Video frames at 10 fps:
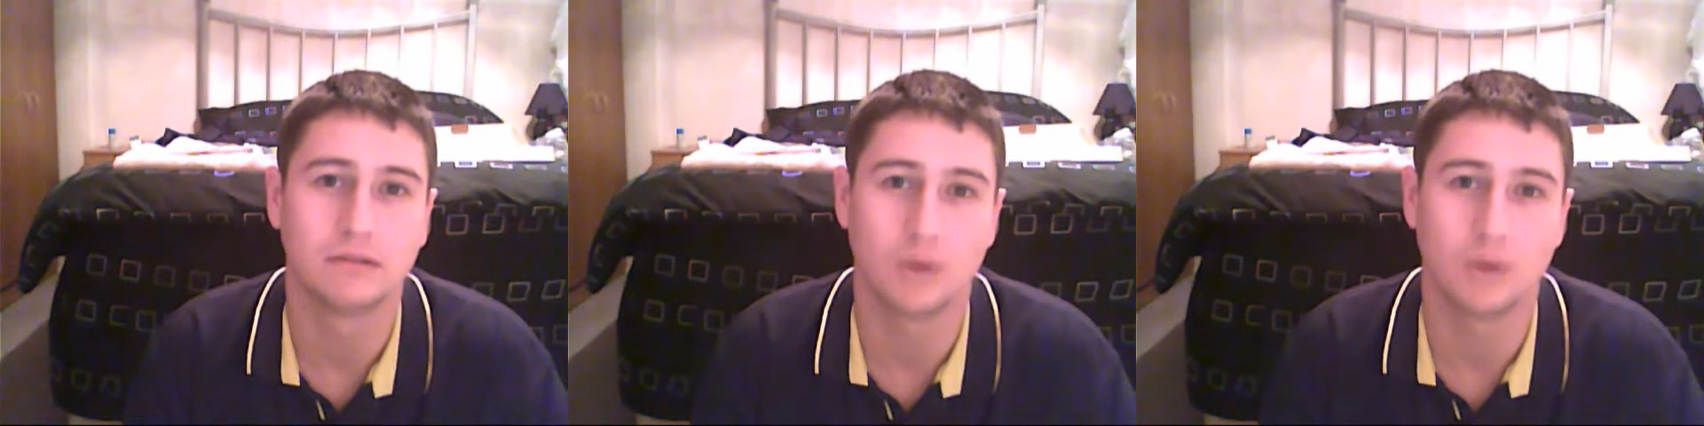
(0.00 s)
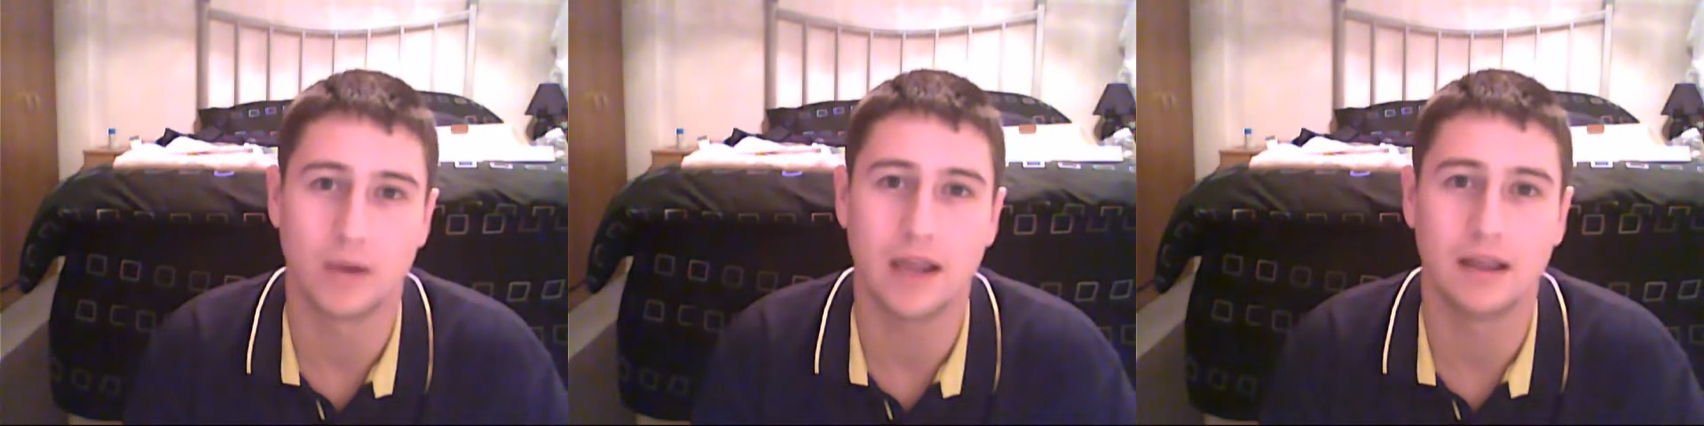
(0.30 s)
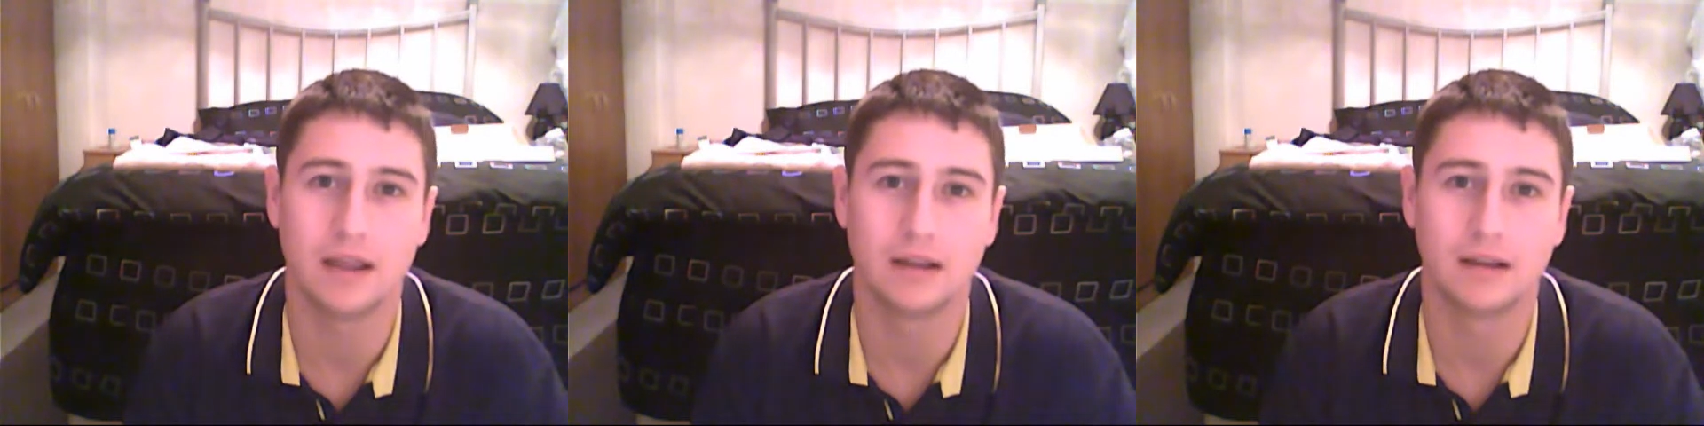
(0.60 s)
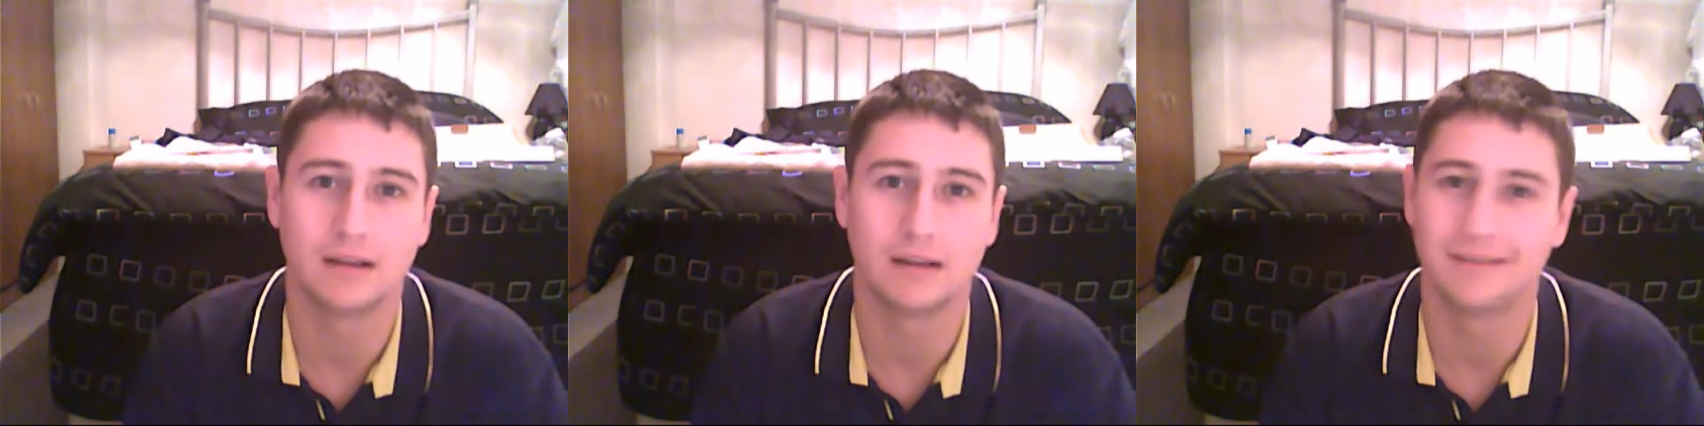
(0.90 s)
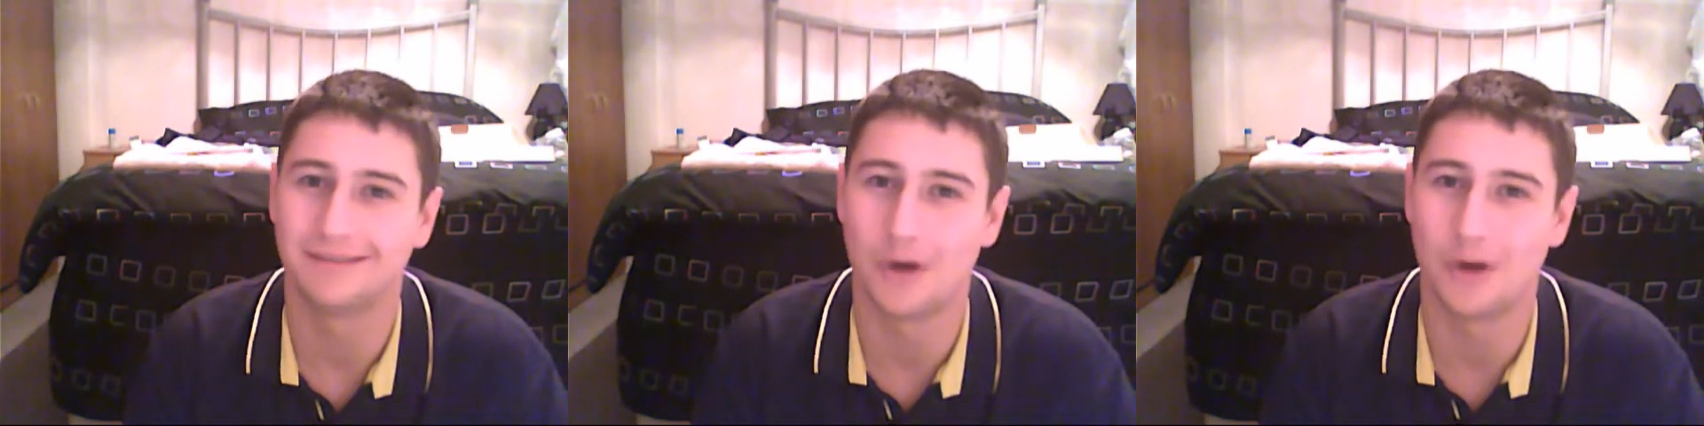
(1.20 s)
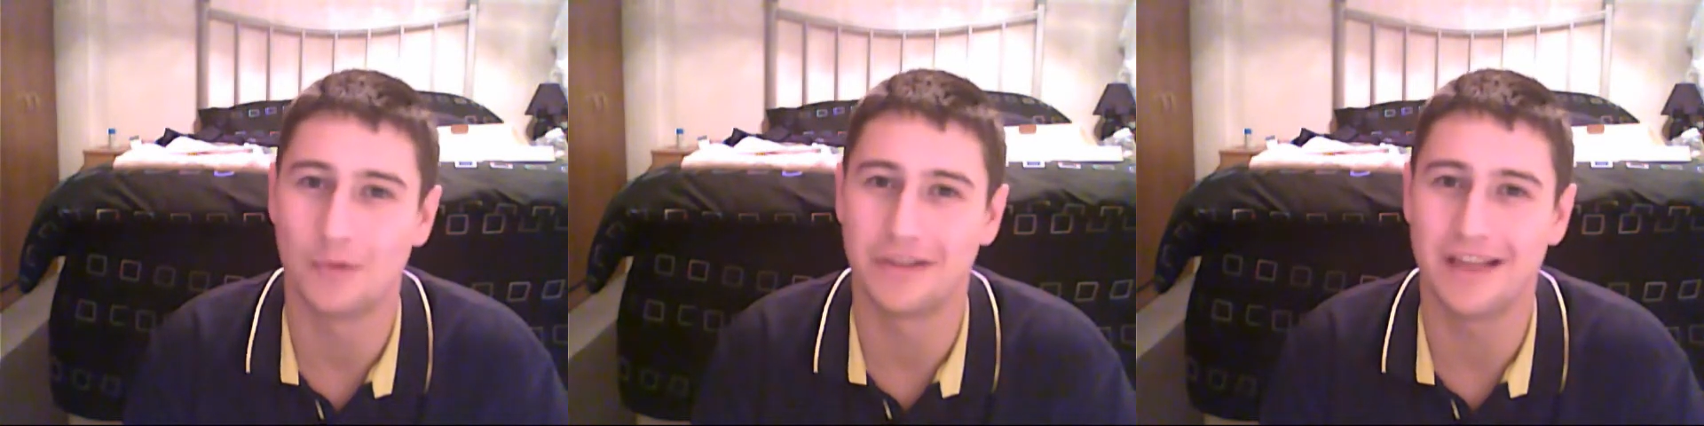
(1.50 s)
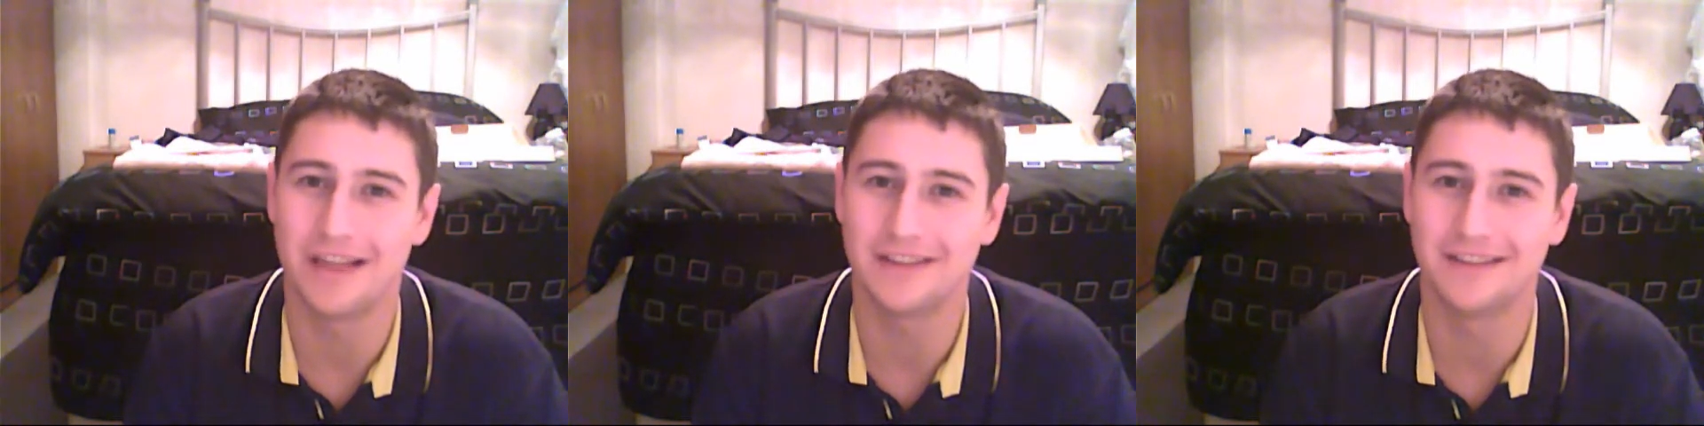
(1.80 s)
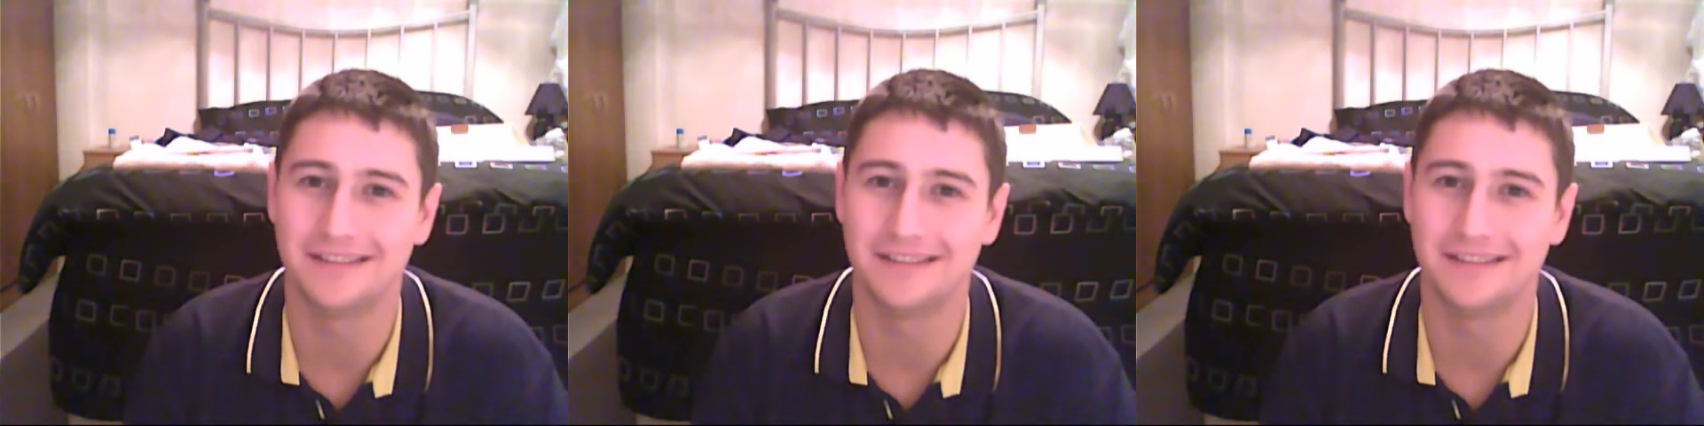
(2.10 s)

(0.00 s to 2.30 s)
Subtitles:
Okay, on with the lesson.